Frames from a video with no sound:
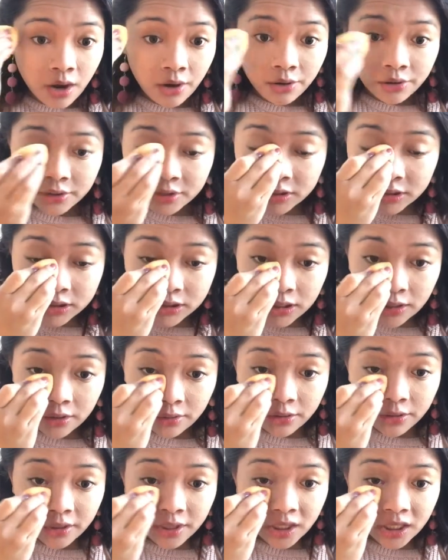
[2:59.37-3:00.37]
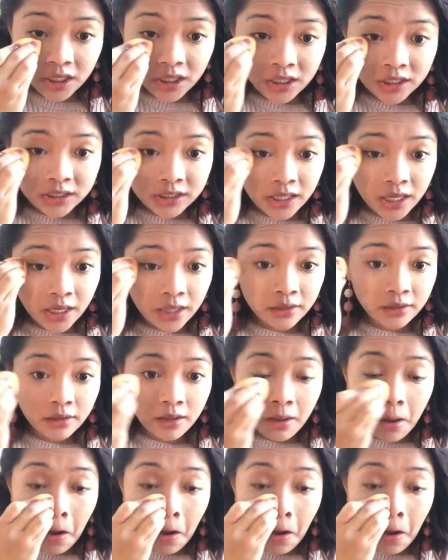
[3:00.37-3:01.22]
concealer is and